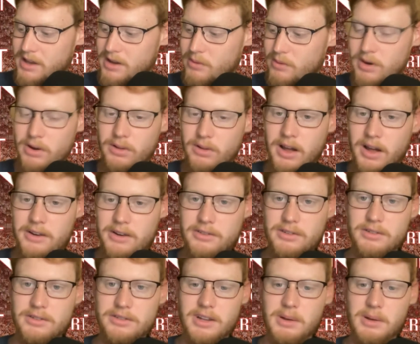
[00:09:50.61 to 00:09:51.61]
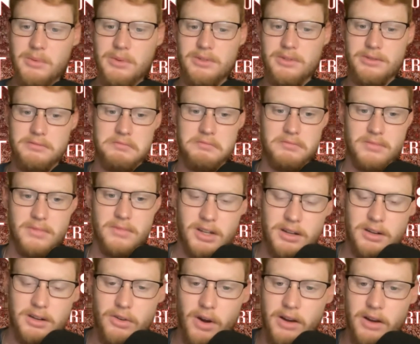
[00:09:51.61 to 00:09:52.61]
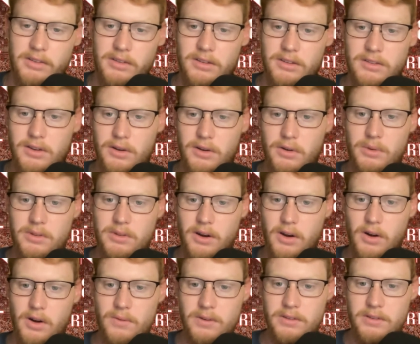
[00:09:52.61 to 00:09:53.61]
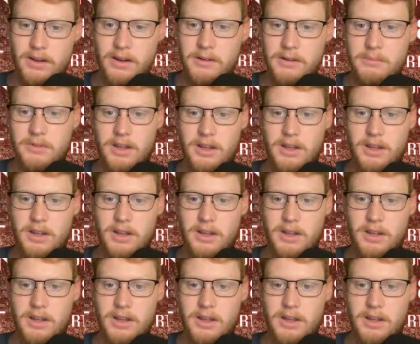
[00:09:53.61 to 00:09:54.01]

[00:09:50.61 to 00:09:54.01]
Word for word: We know last year's game was crazy too with the overtime